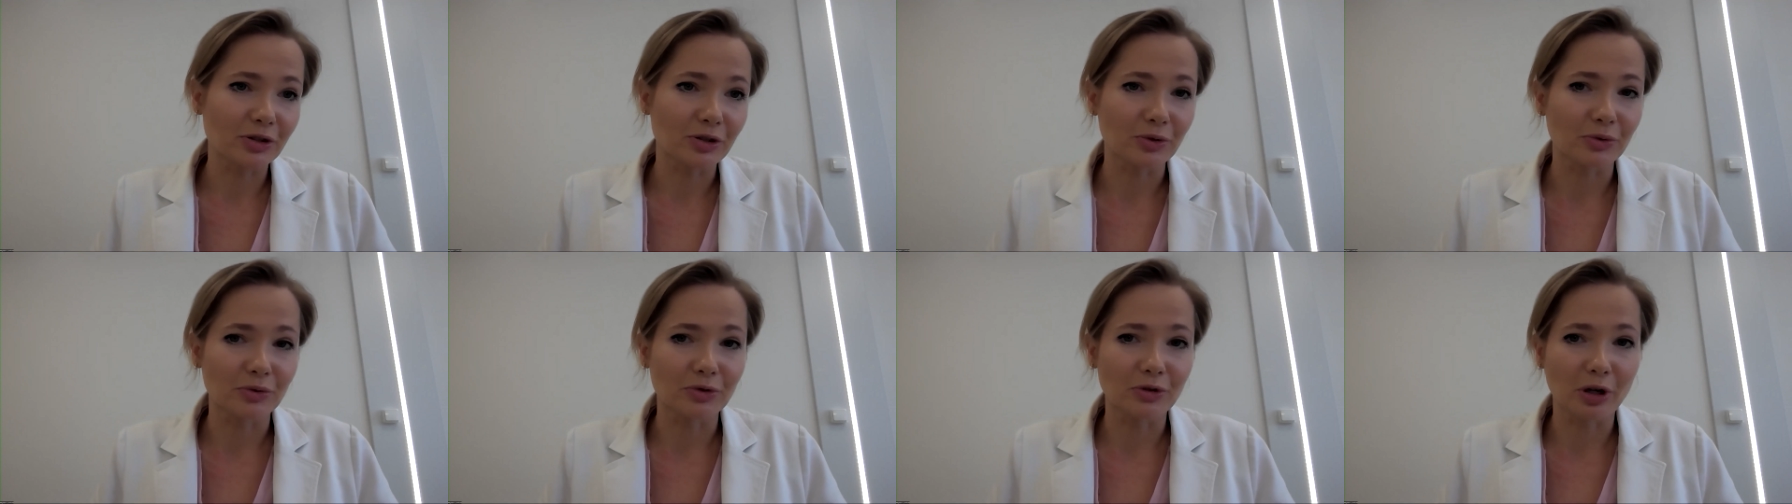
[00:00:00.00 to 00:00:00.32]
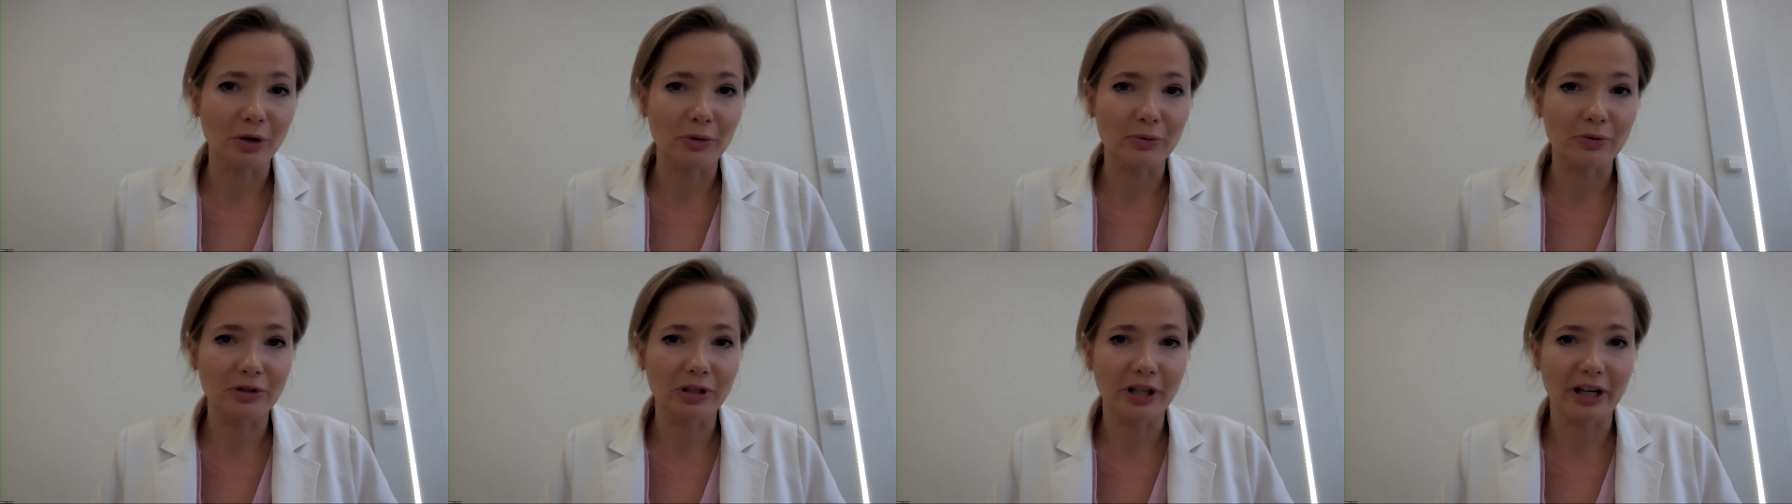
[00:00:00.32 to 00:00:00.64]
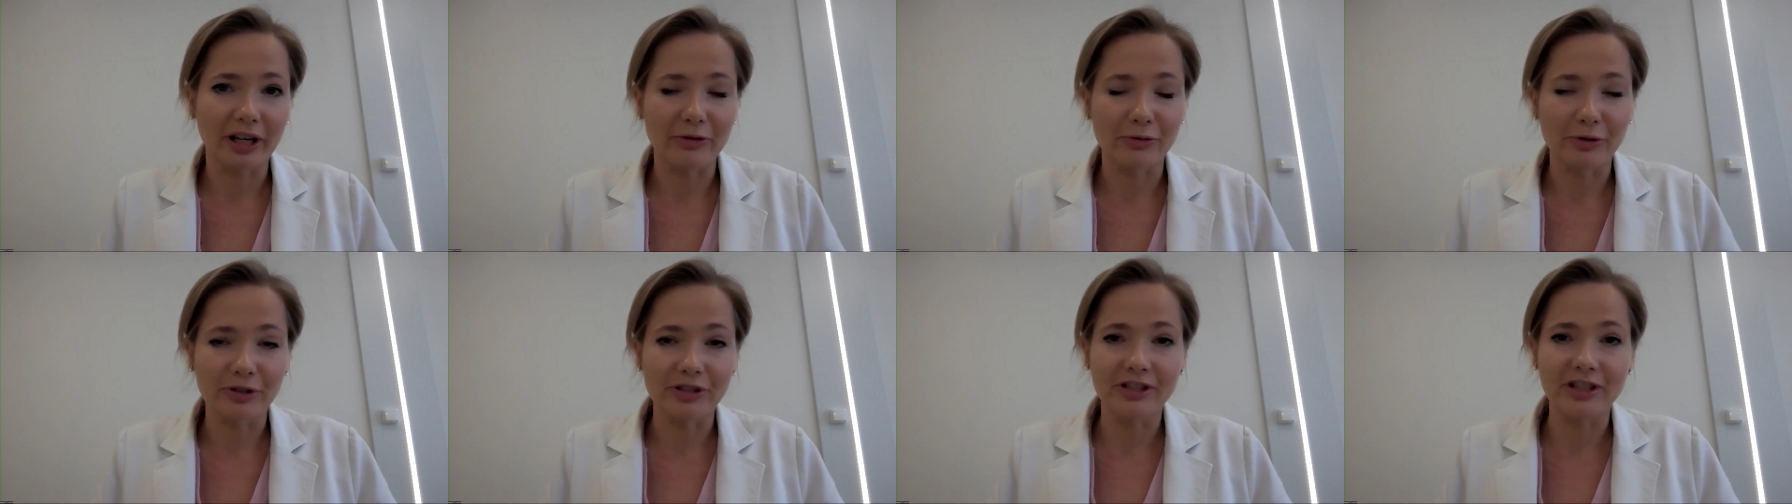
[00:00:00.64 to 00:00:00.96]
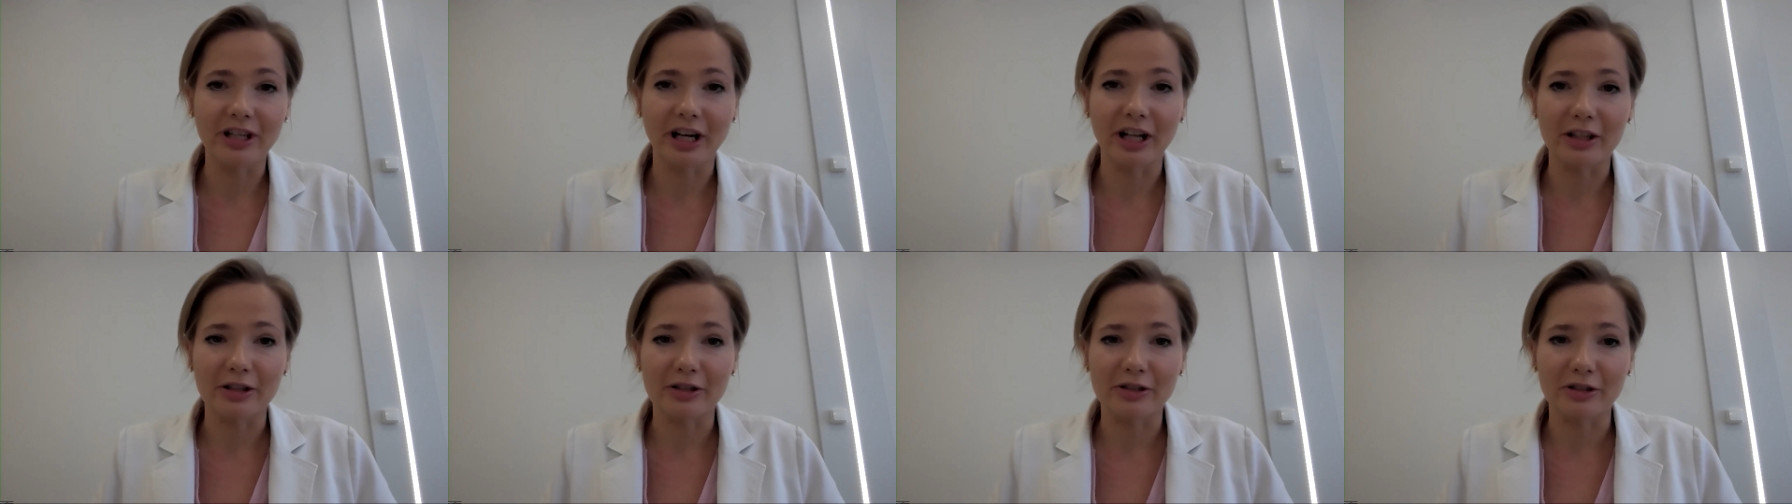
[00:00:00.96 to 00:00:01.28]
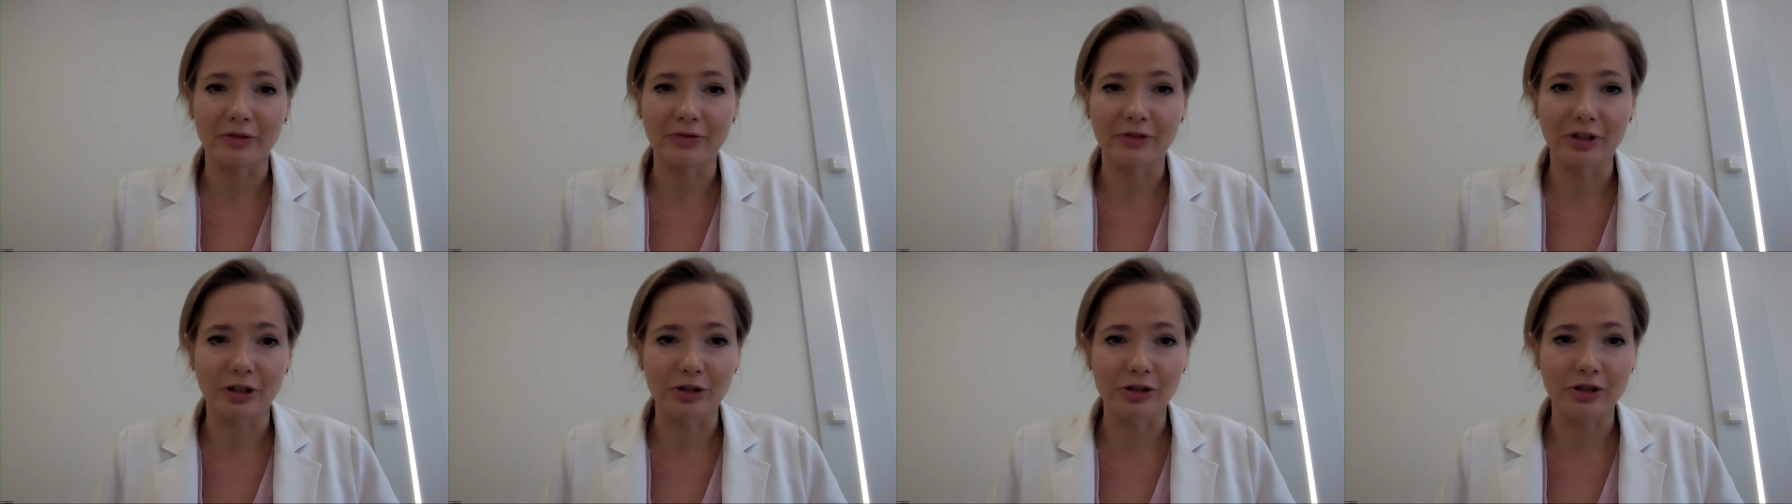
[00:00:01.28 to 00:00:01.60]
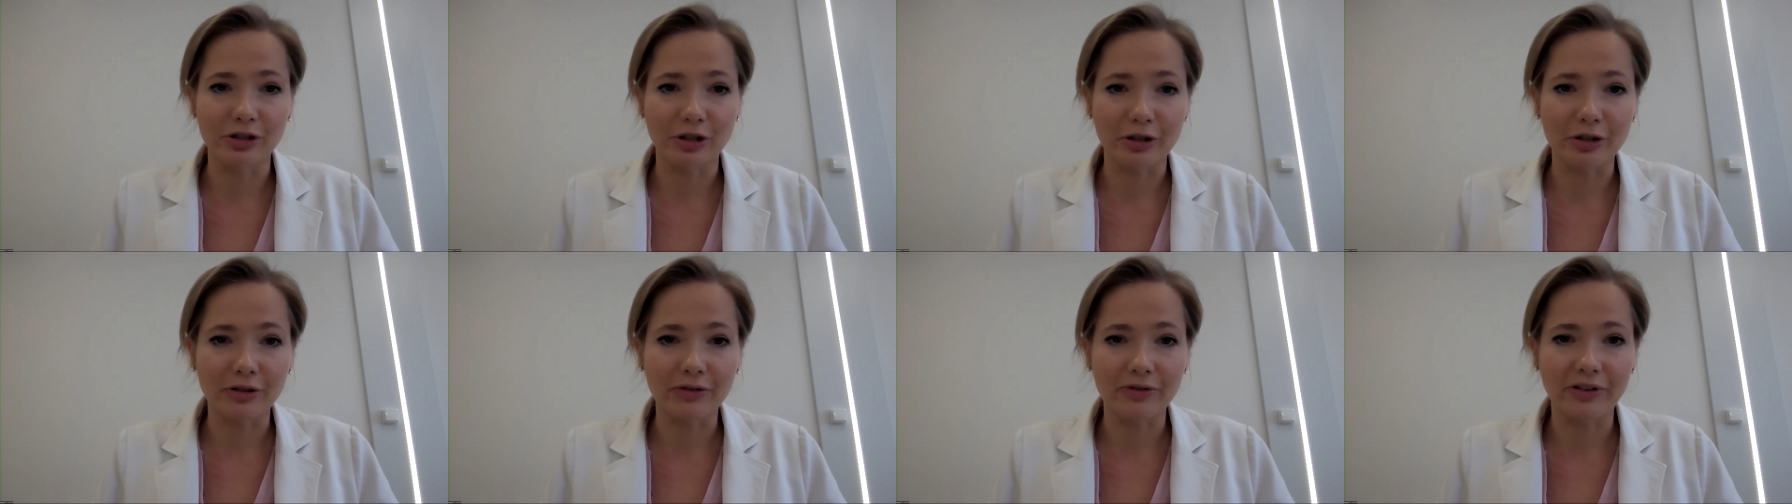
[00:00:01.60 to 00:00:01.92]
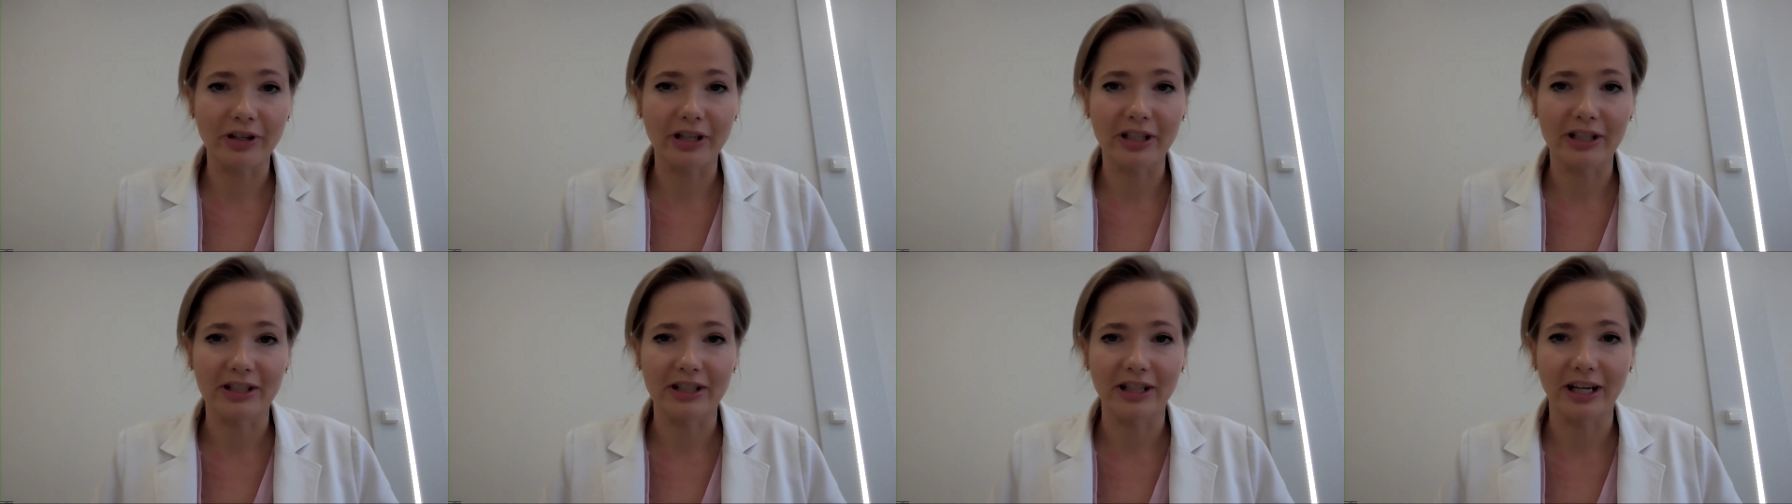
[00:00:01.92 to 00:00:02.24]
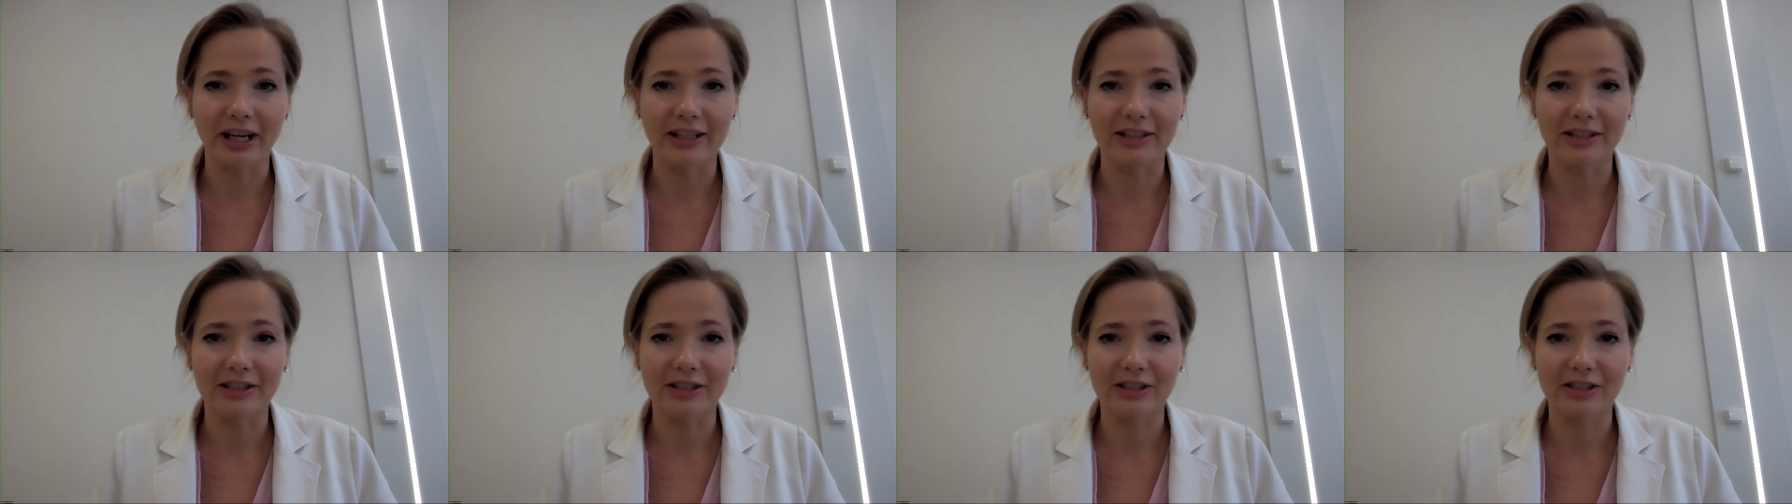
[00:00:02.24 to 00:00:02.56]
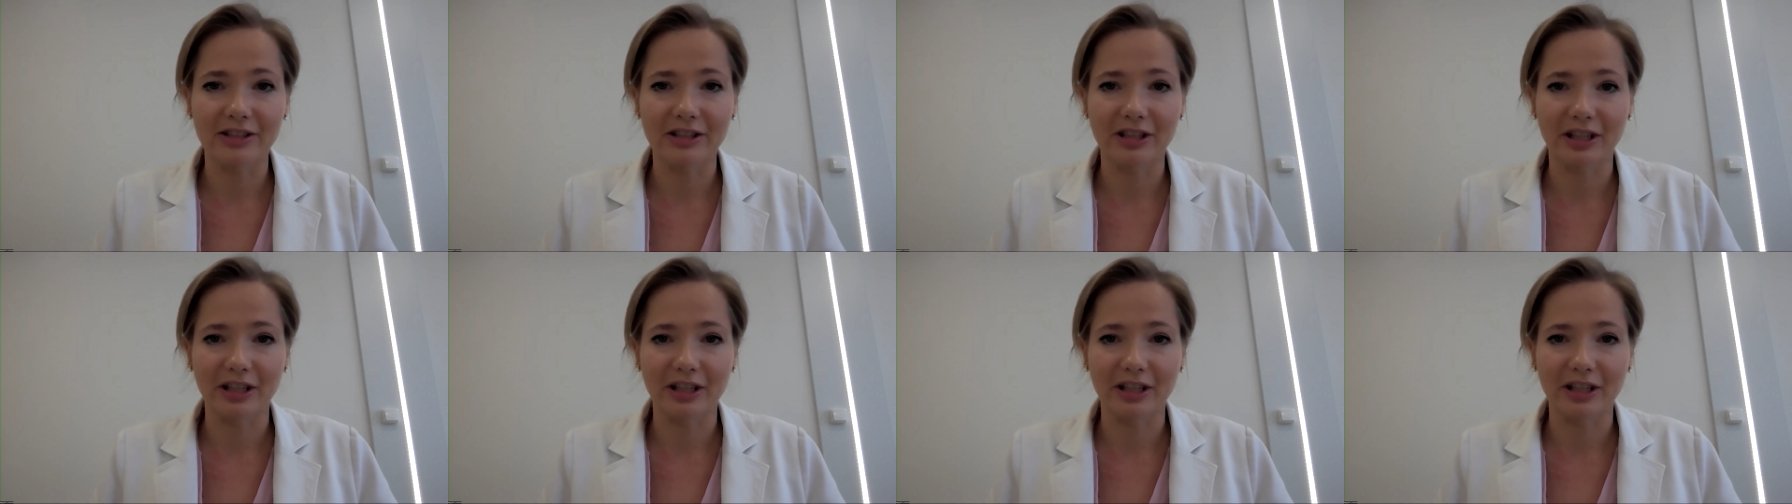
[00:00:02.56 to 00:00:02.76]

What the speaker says: to know the results of the survey that